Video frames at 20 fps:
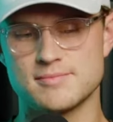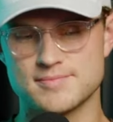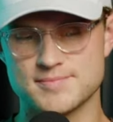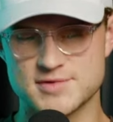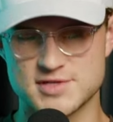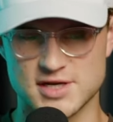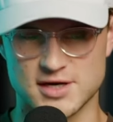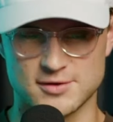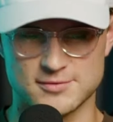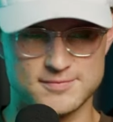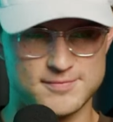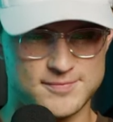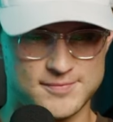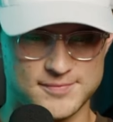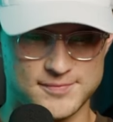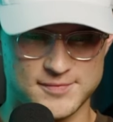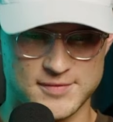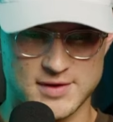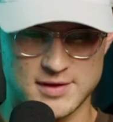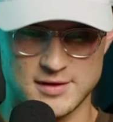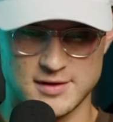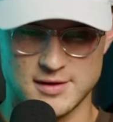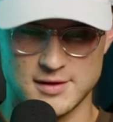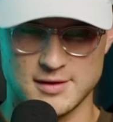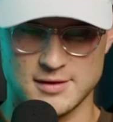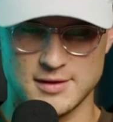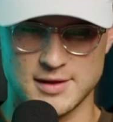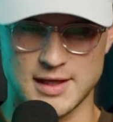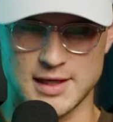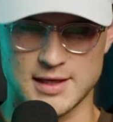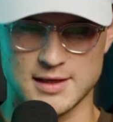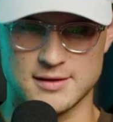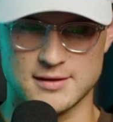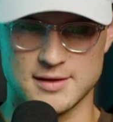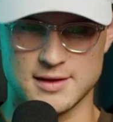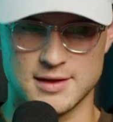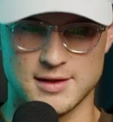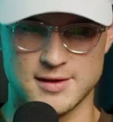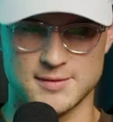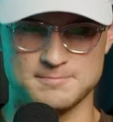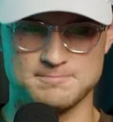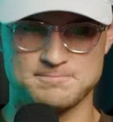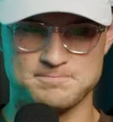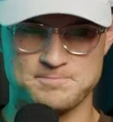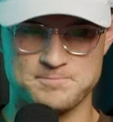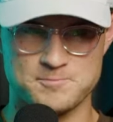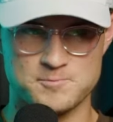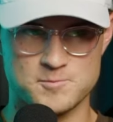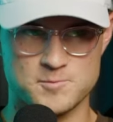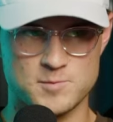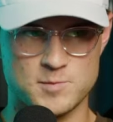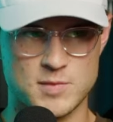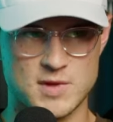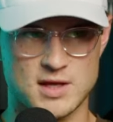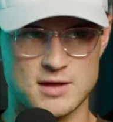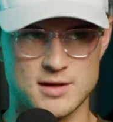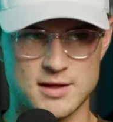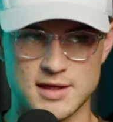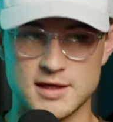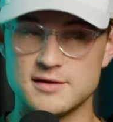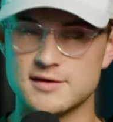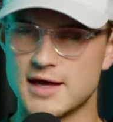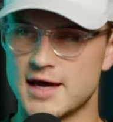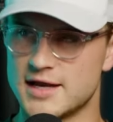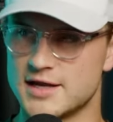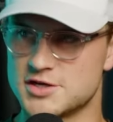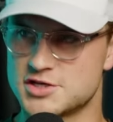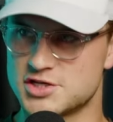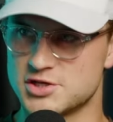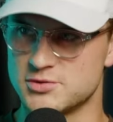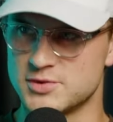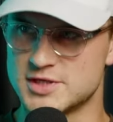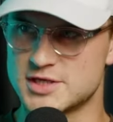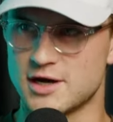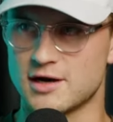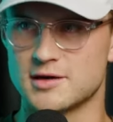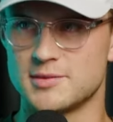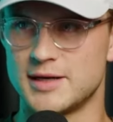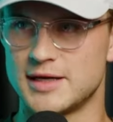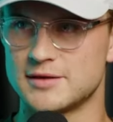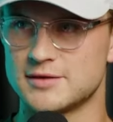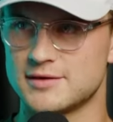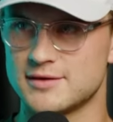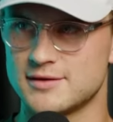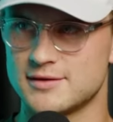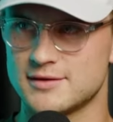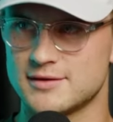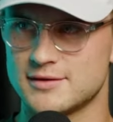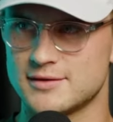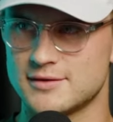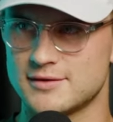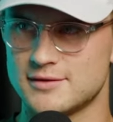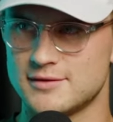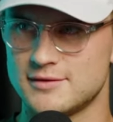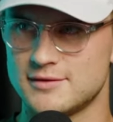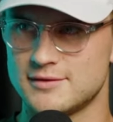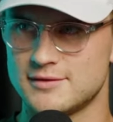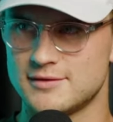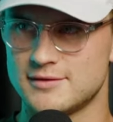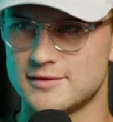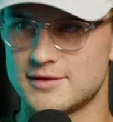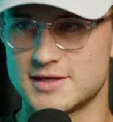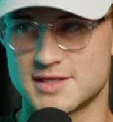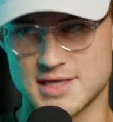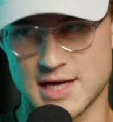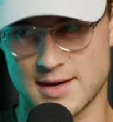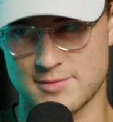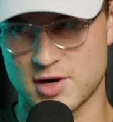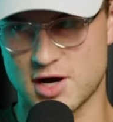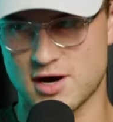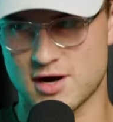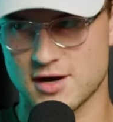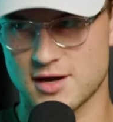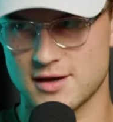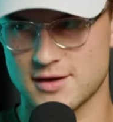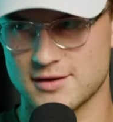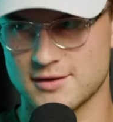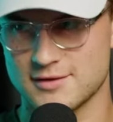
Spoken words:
So, and in that issue, we talked about the tomahawk,